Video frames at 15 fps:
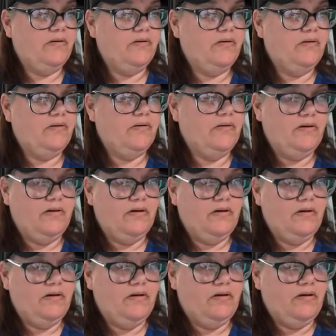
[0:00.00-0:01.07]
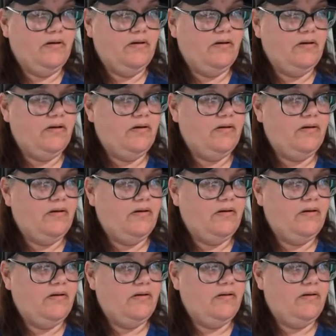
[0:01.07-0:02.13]

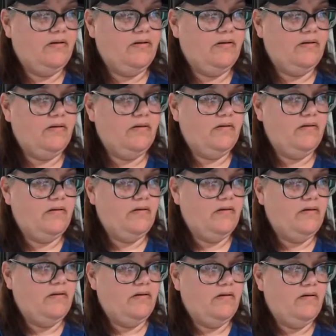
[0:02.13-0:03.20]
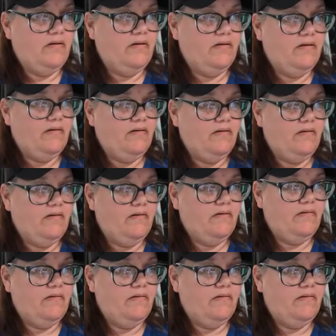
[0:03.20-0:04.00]
Nothing is said.